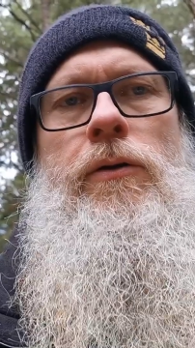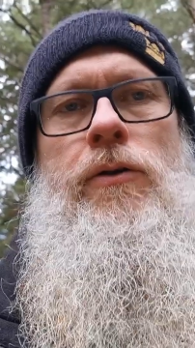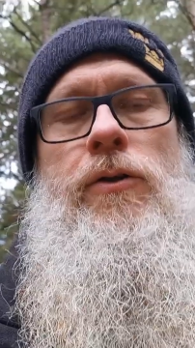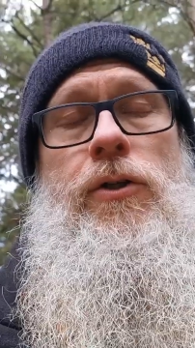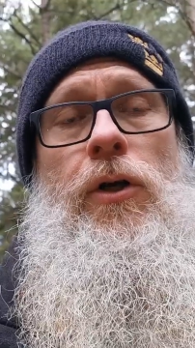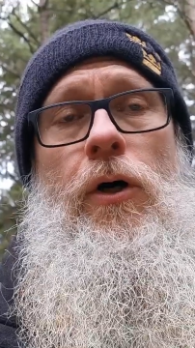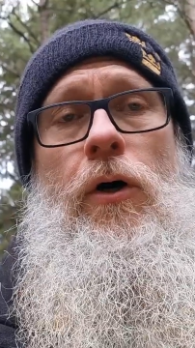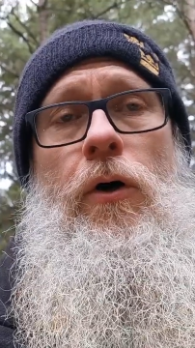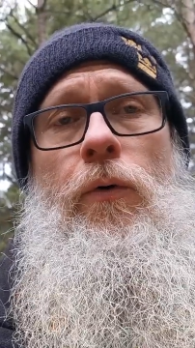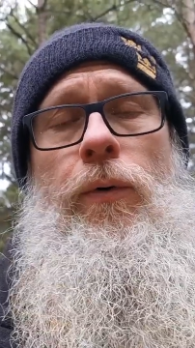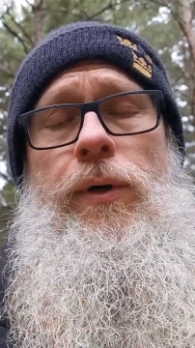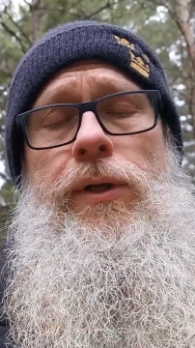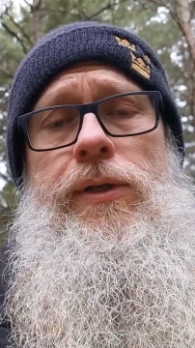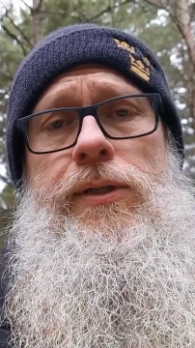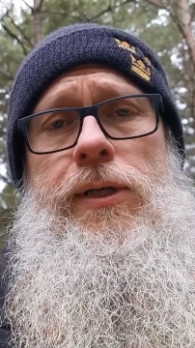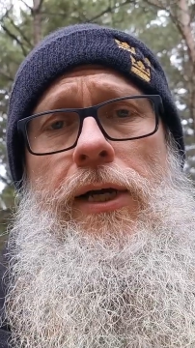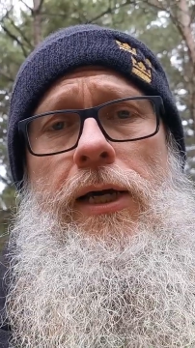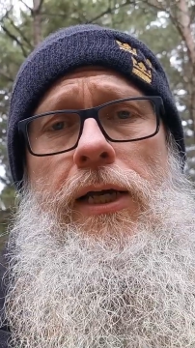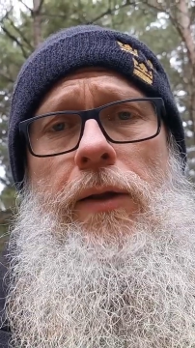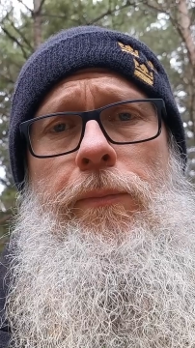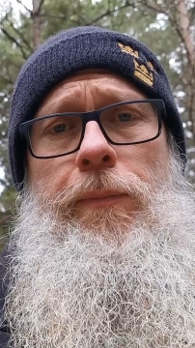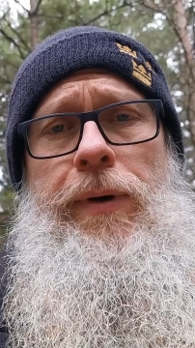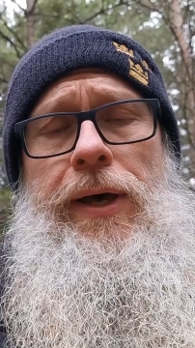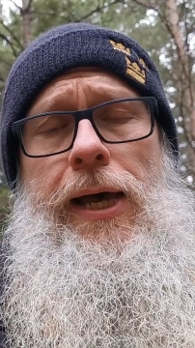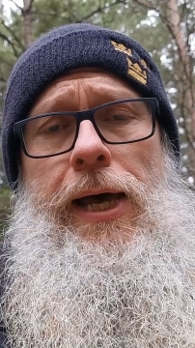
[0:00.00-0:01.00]
So
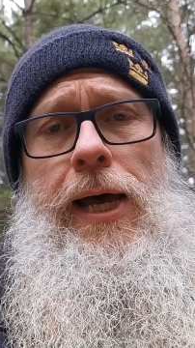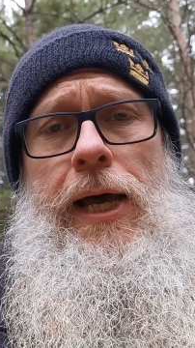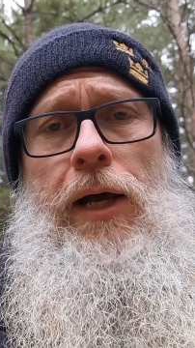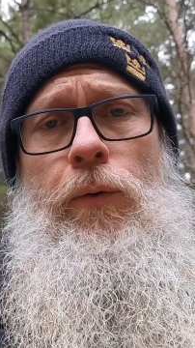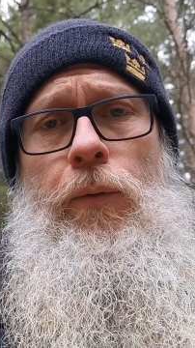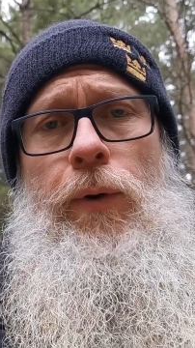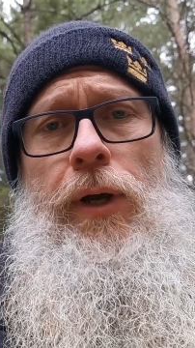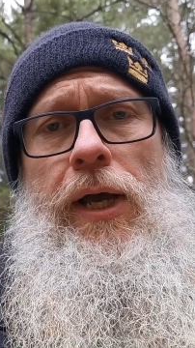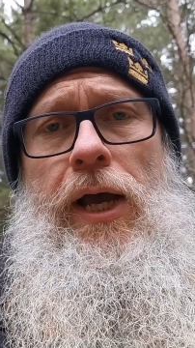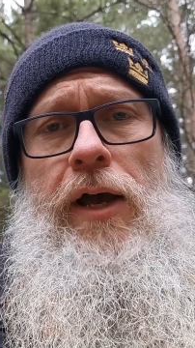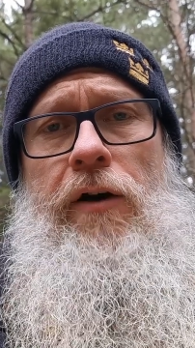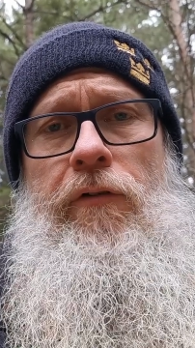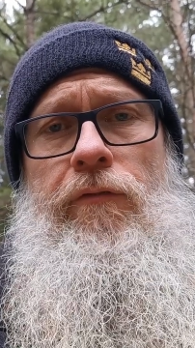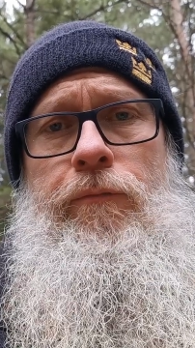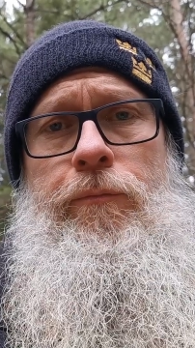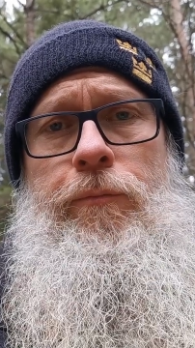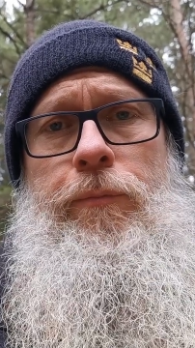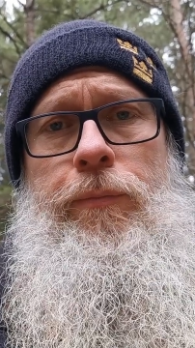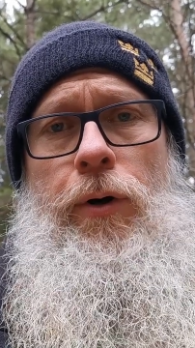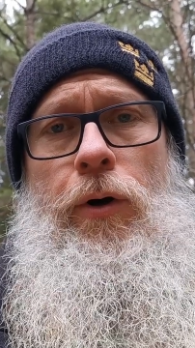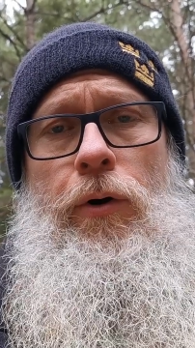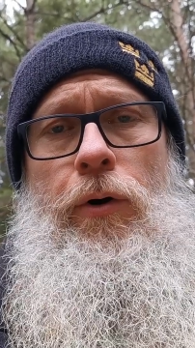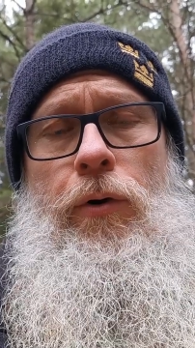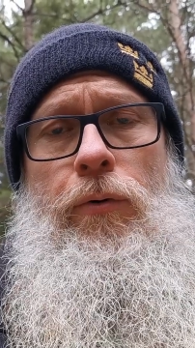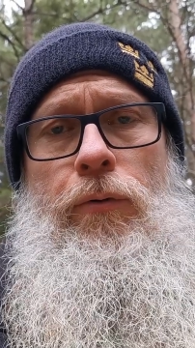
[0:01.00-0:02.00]
inside the bag we
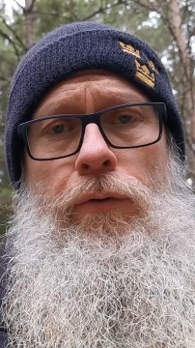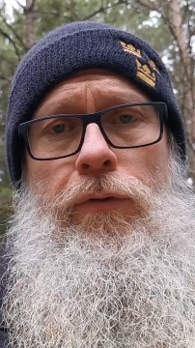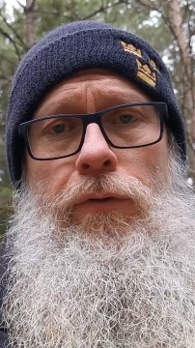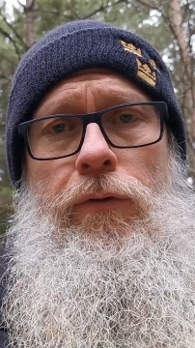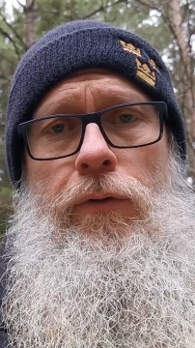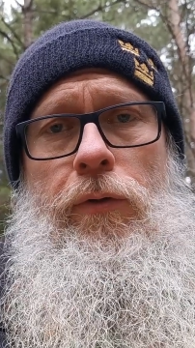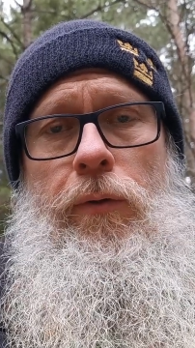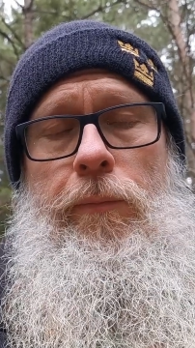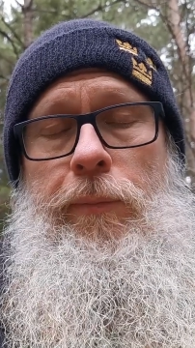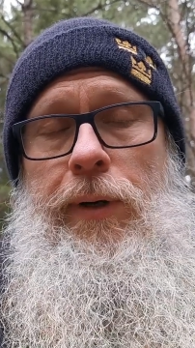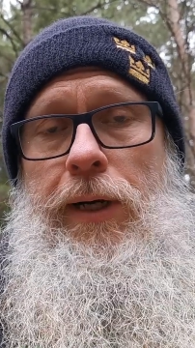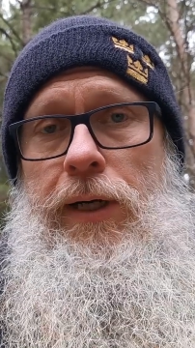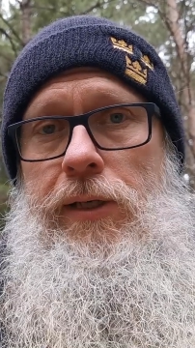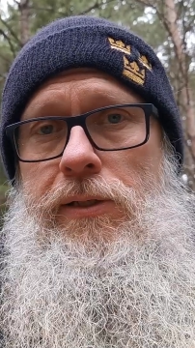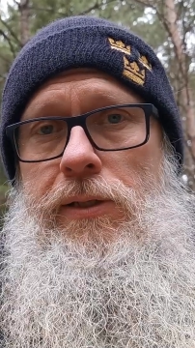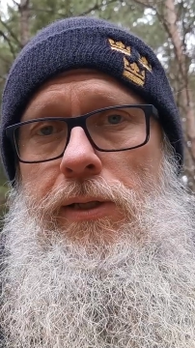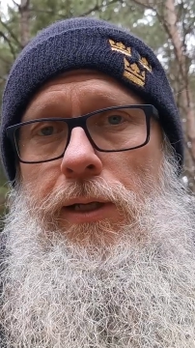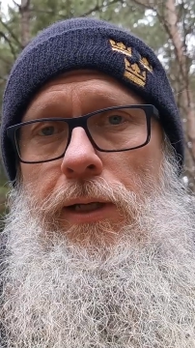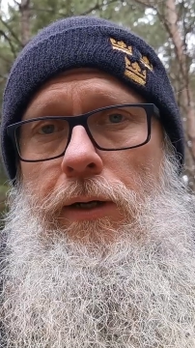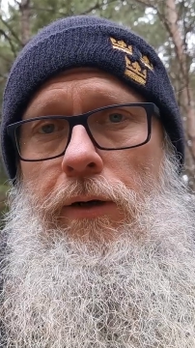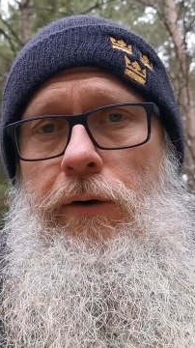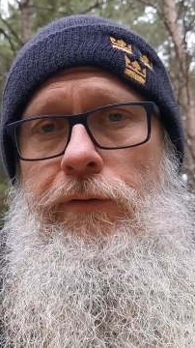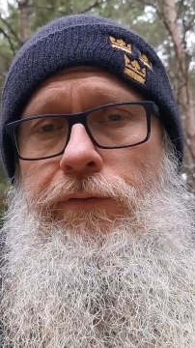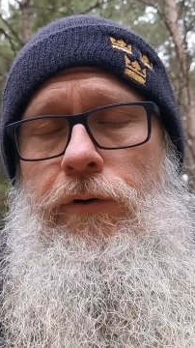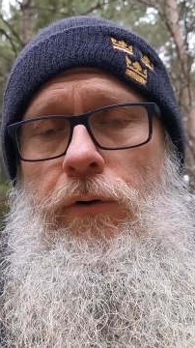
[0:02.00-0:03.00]
have both
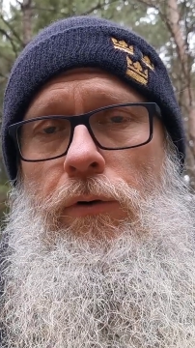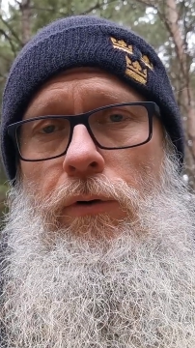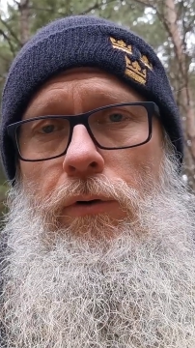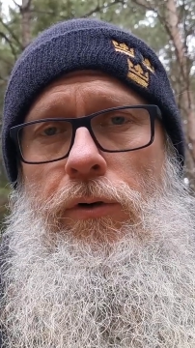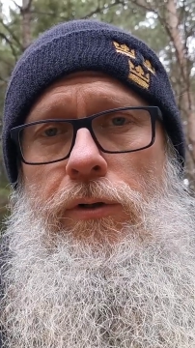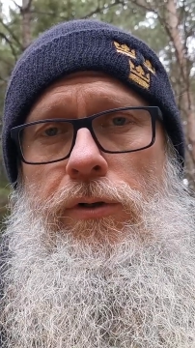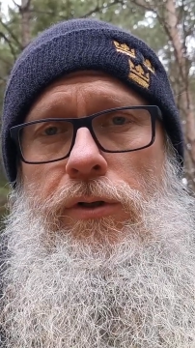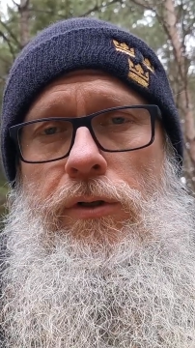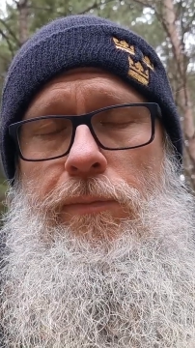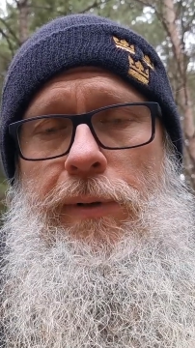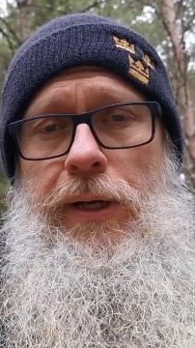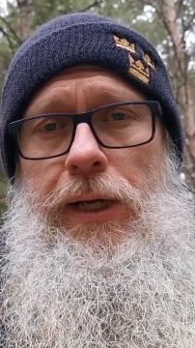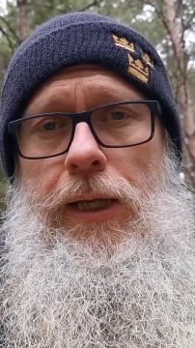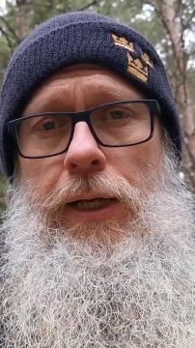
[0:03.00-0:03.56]
pasta, of course,